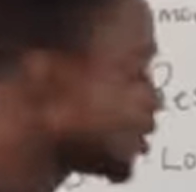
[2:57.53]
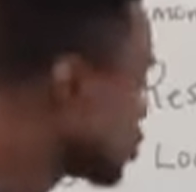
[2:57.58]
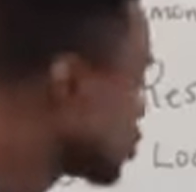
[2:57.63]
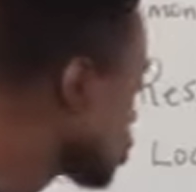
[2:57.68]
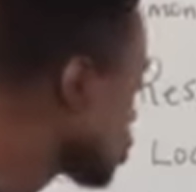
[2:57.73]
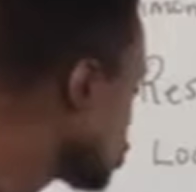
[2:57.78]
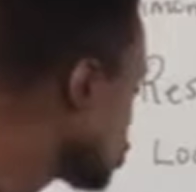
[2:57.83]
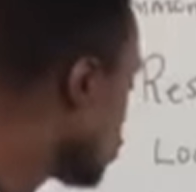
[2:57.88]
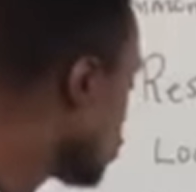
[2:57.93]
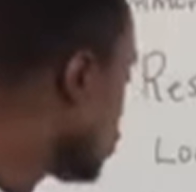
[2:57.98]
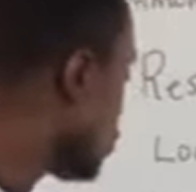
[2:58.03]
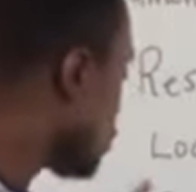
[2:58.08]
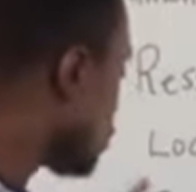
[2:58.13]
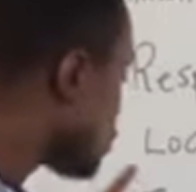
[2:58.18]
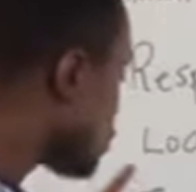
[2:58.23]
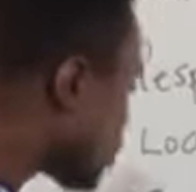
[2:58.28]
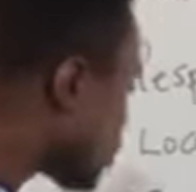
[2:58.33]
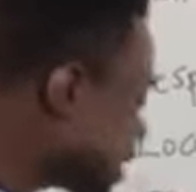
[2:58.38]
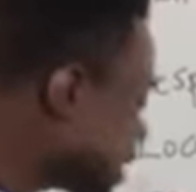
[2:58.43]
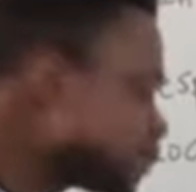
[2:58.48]
So
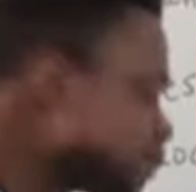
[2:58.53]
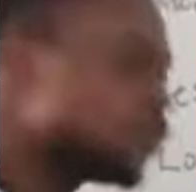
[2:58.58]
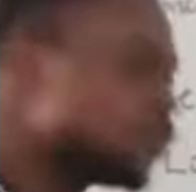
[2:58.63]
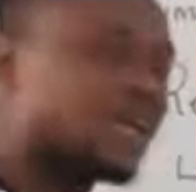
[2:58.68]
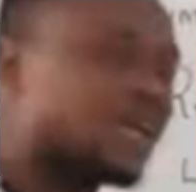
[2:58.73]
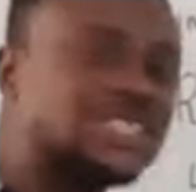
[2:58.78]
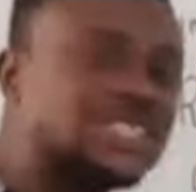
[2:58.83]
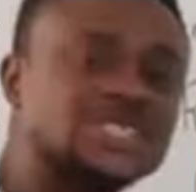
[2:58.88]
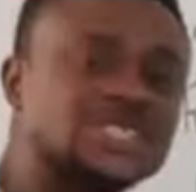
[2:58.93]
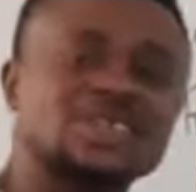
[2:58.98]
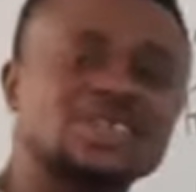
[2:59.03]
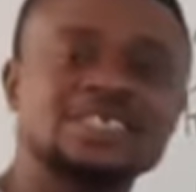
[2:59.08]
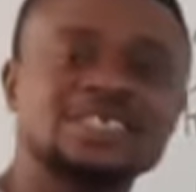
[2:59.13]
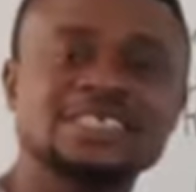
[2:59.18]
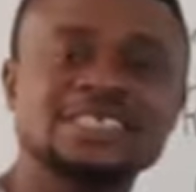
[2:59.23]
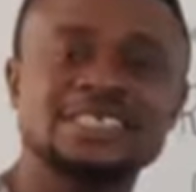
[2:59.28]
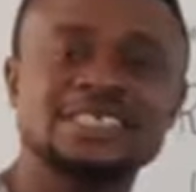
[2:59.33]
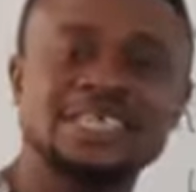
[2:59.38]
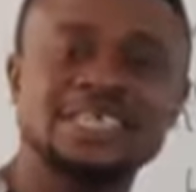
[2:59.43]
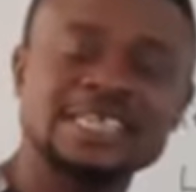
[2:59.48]
transpiration
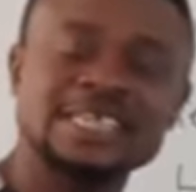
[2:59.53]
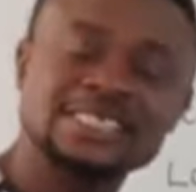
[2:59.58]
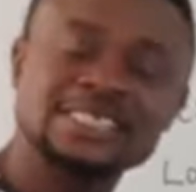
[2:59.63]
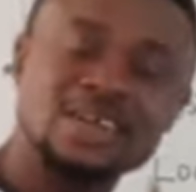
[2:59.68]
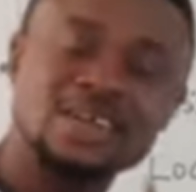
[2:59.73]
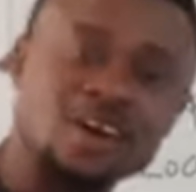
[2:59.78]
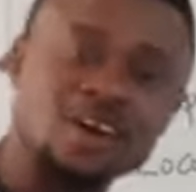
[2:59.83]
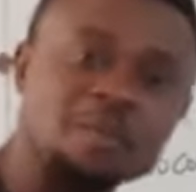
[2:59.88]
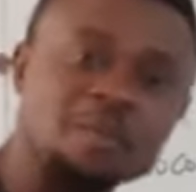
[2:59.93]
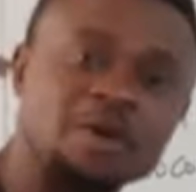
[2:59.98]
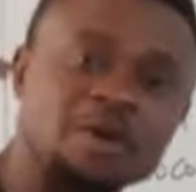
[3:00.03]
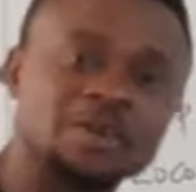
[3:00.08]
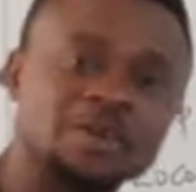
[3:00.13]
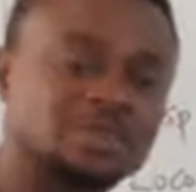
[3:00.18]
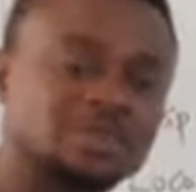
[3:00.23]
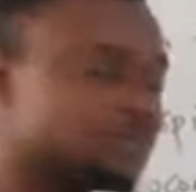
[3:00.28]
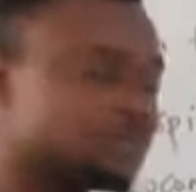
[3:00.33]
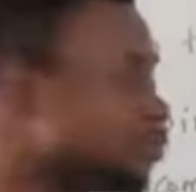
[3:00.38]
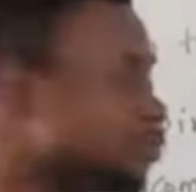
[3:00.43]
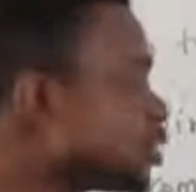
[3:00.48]
is common
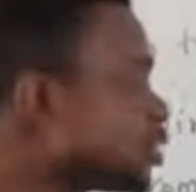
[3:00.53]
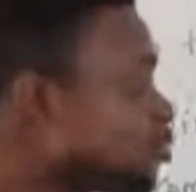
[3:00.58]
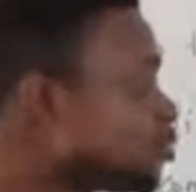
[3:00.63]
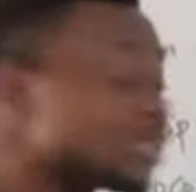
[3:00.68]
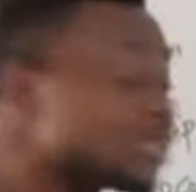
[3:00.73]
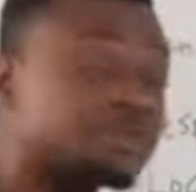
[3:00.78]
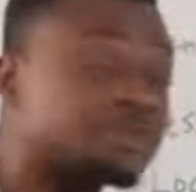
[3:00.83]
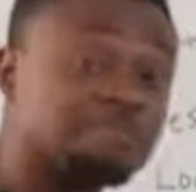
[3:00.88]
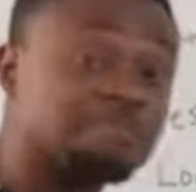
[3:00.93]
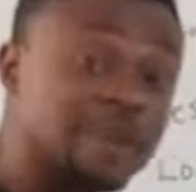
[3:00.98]
with what?